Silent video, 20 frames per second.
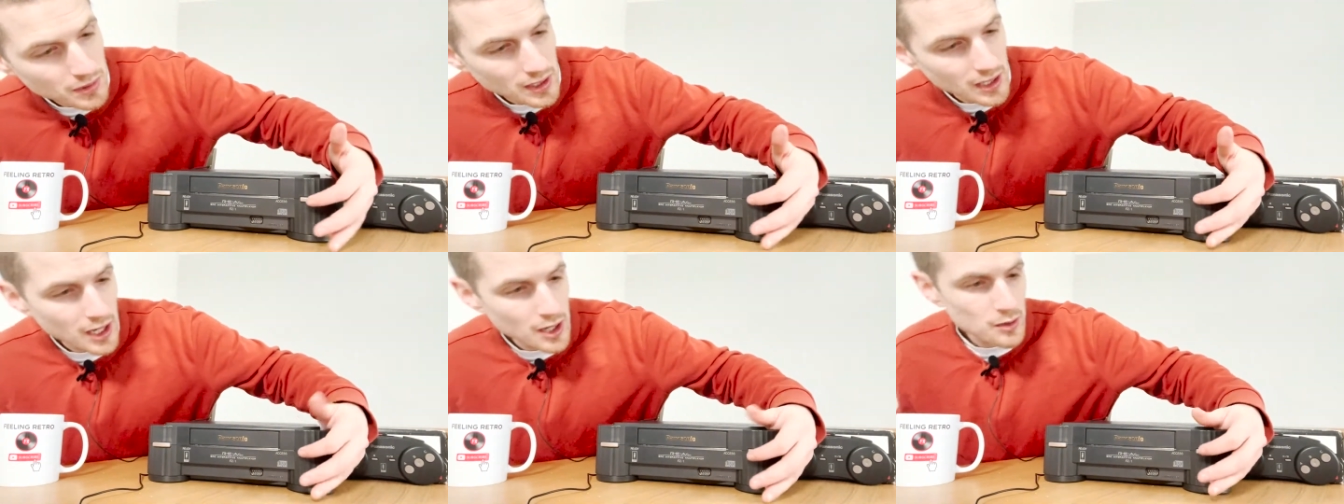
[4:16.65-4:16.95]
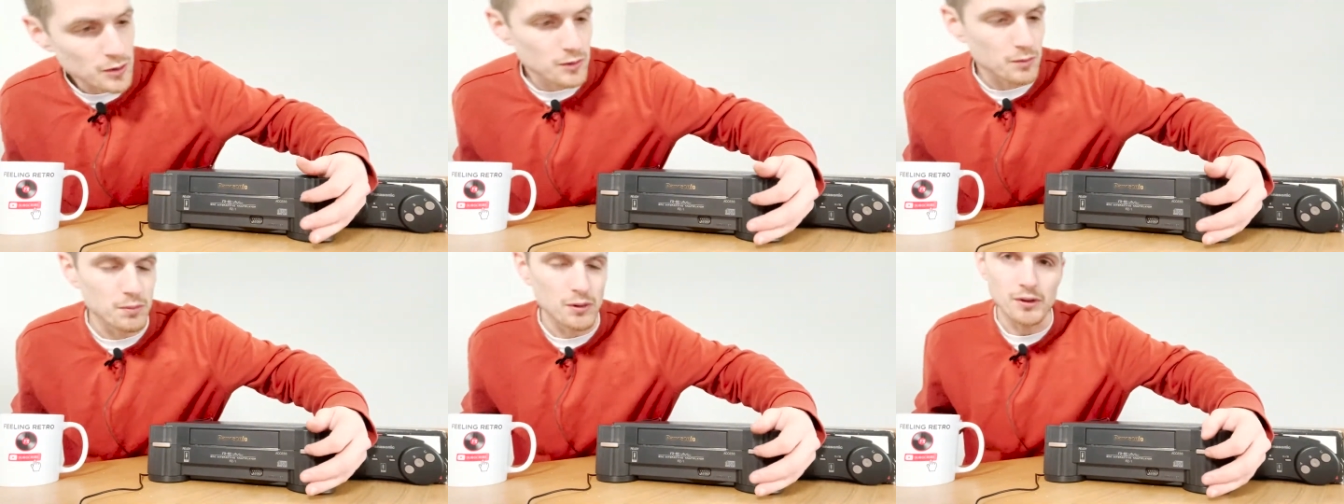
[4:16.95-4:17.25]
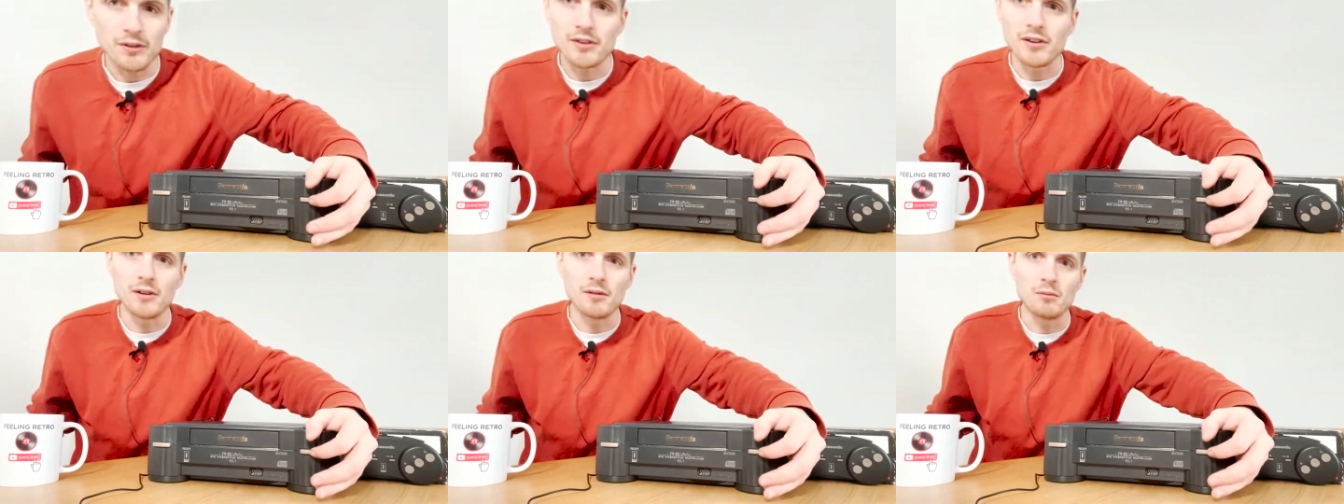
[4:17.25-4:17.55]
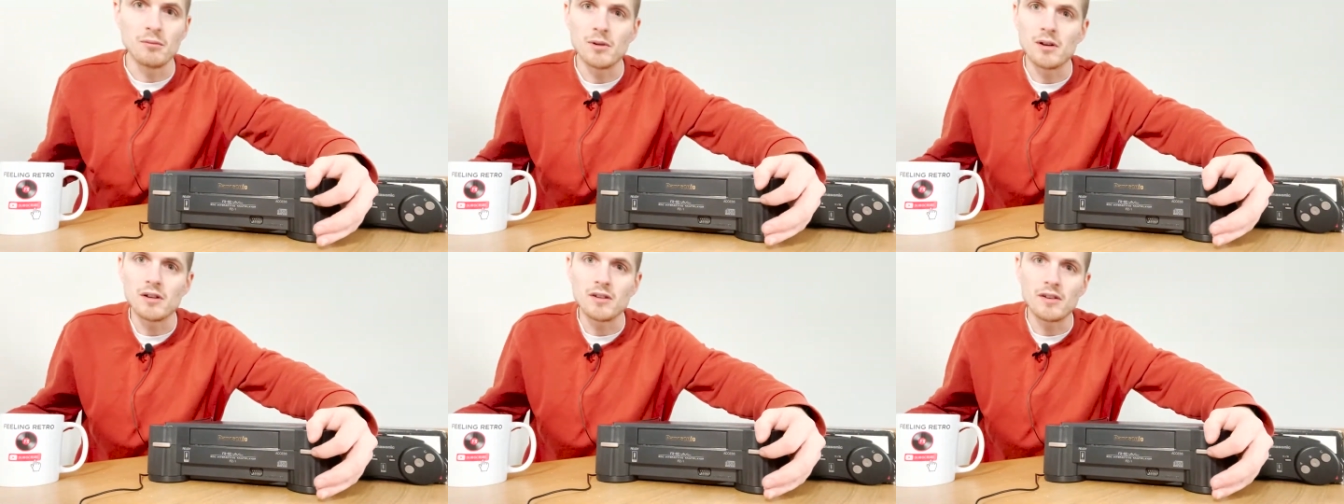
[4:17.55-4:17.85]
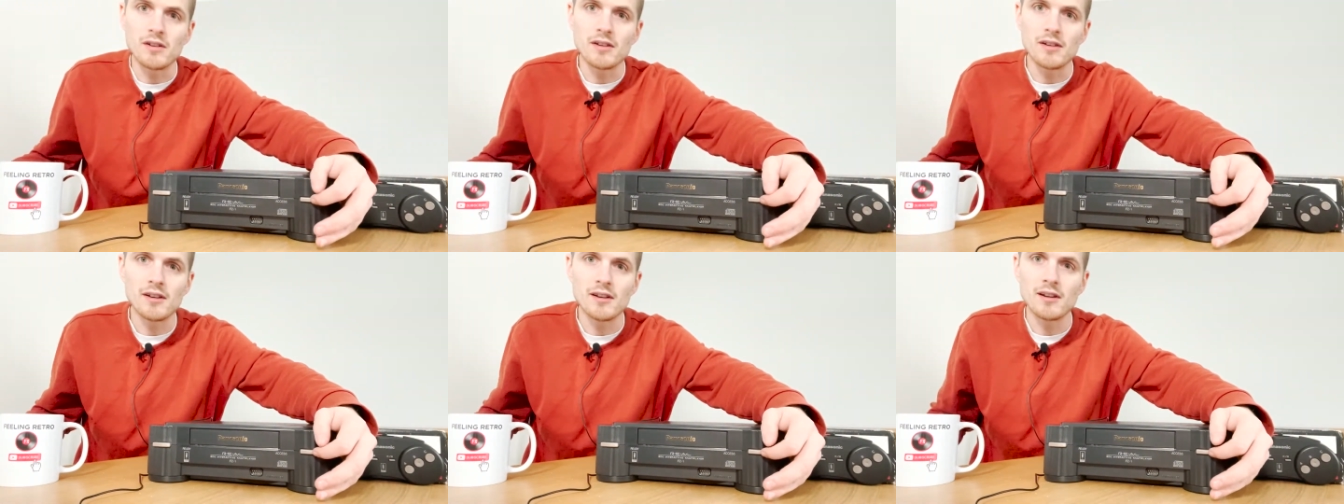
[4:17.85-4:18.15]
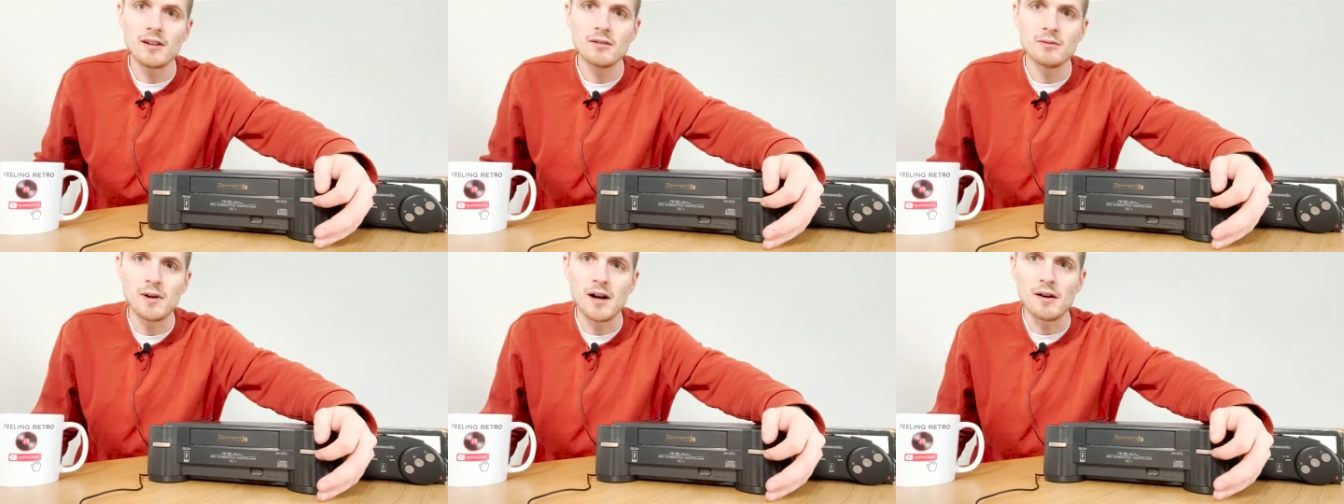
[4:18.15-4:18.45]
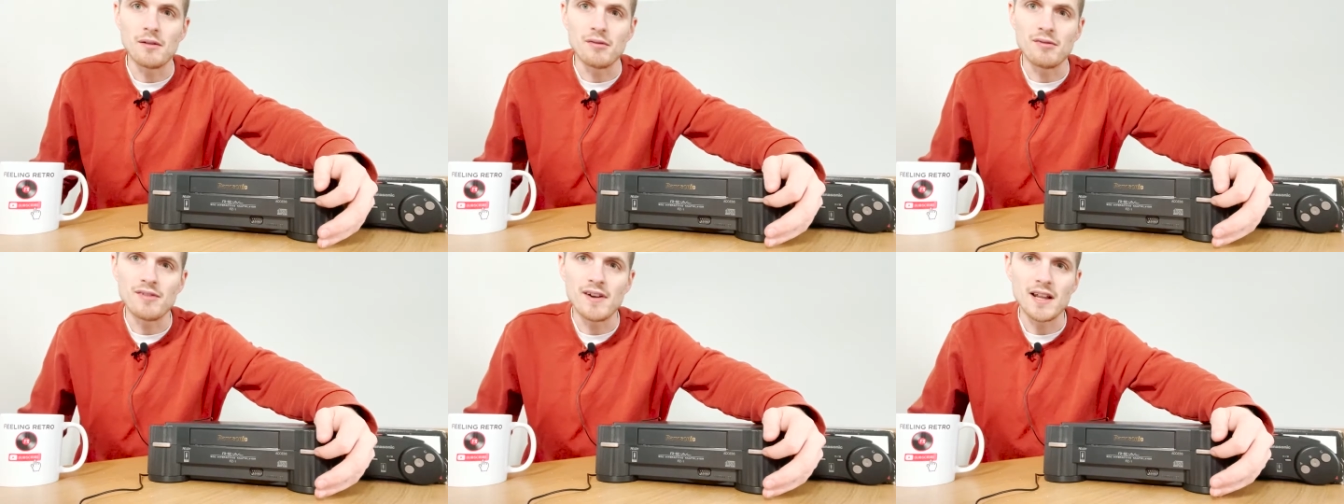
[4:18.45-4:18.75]
close button was,
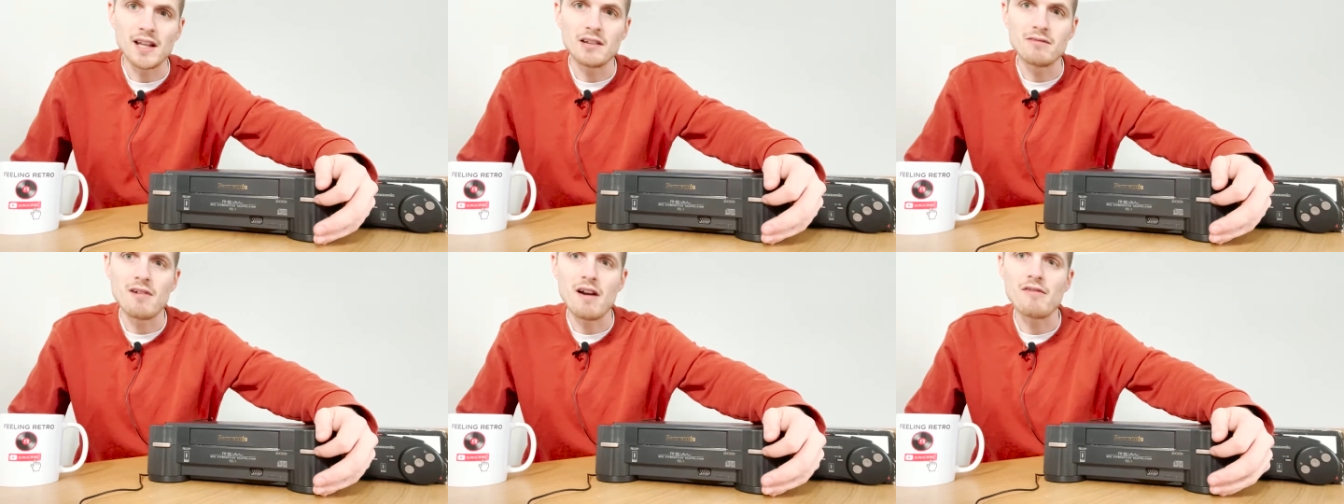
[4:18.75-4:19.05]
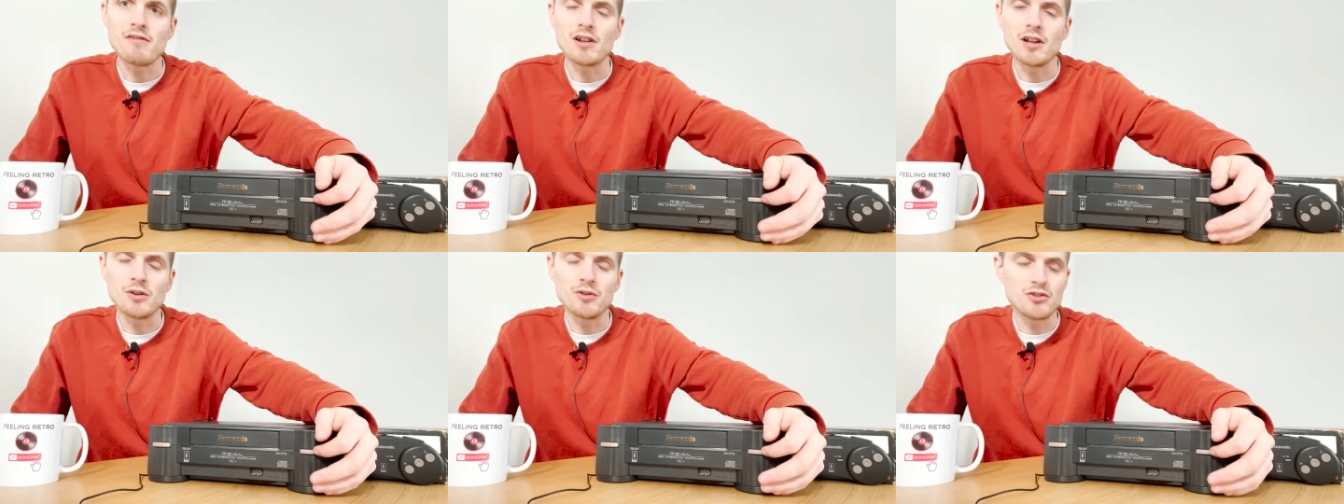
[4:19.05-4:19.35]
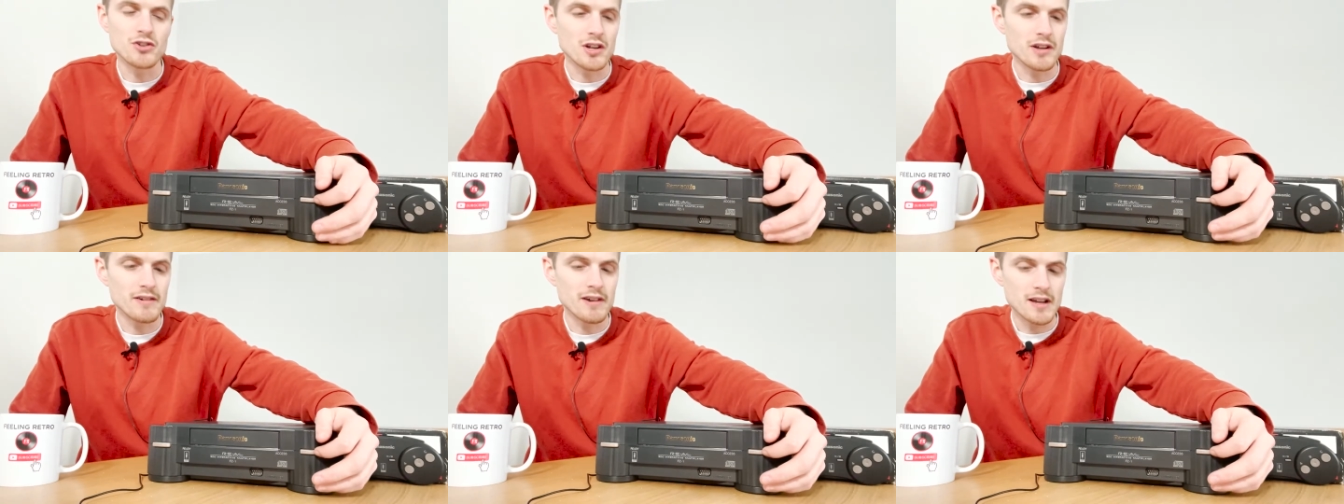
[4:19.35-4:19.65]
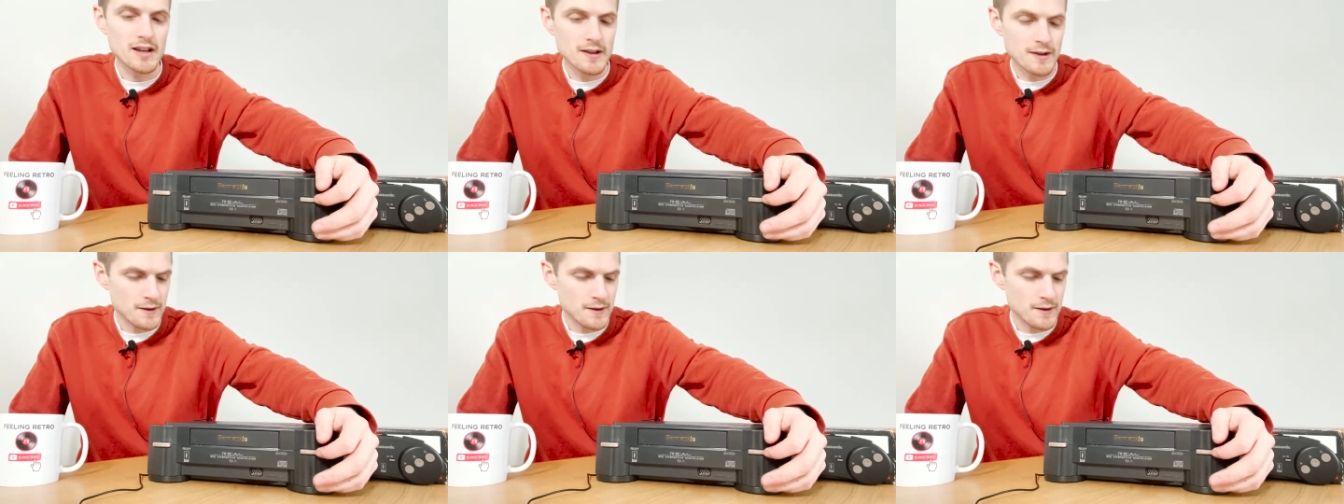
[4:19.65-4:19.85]
well, fairly revolutionary.